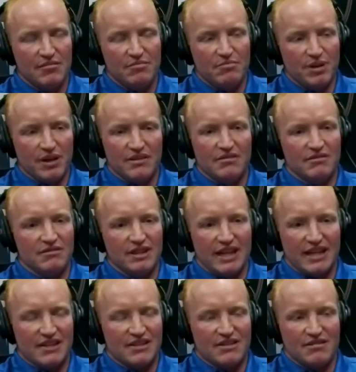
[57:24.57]
but
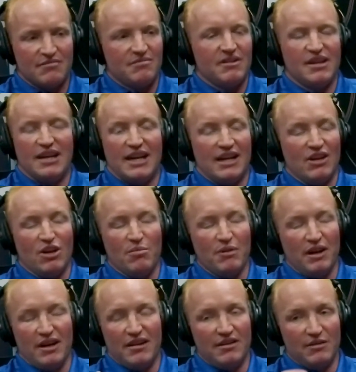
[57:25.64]
that's, I don't know,
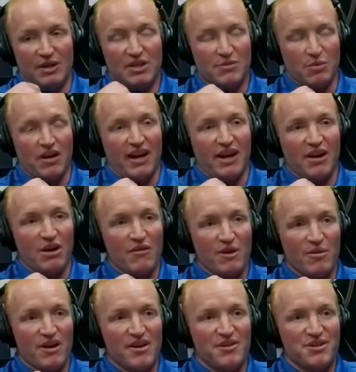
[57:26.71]
at least where I go
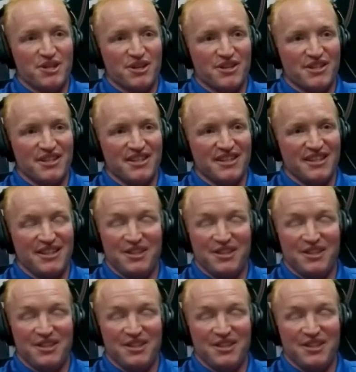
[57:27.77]
everywhere in New Jersey,